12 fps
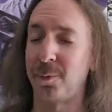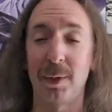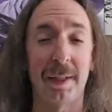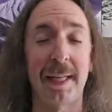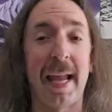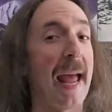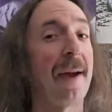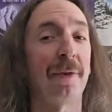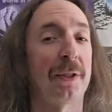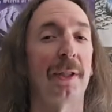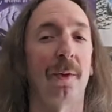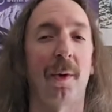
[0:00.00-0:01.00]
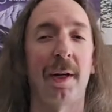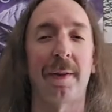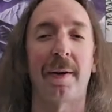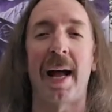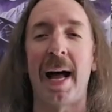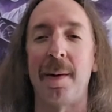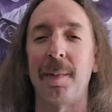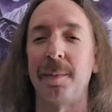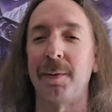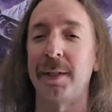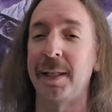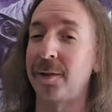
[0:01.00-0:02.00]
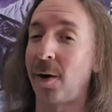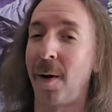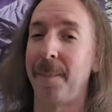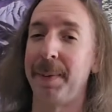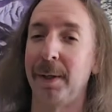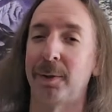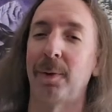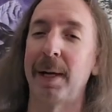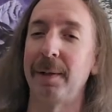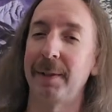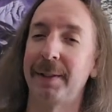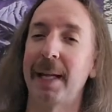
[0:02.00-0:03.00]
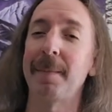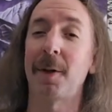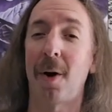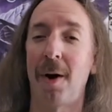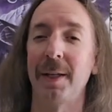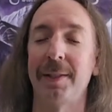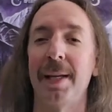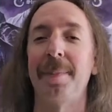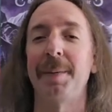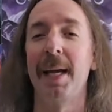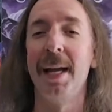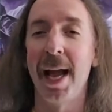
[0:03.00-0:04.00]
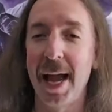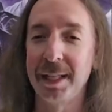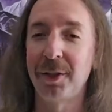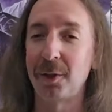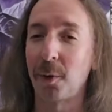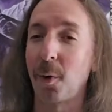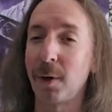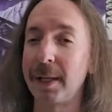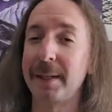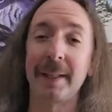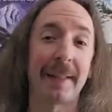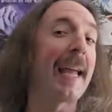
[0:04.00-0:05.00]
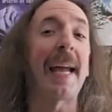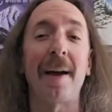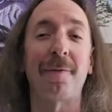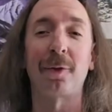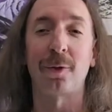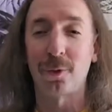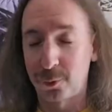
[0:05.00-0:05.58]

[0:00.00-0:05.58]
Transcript: Really, every single one of their albums is all built around the same concept and story that they have